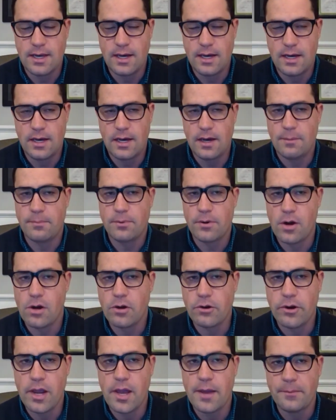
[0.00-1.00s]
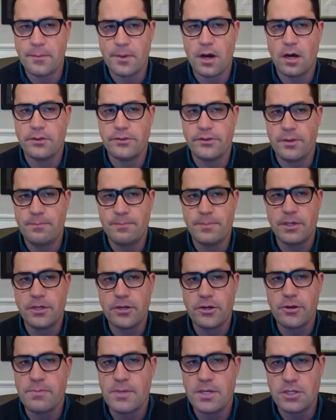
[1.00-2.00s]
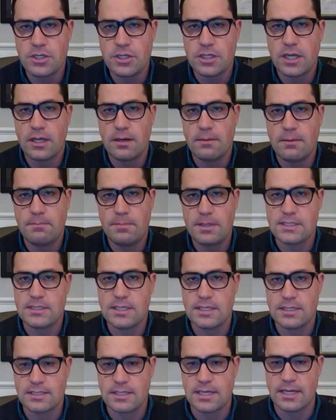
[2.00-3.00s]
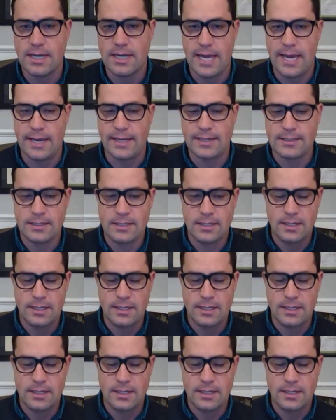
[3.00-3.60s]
a program called the Pure Michigan Business Connect.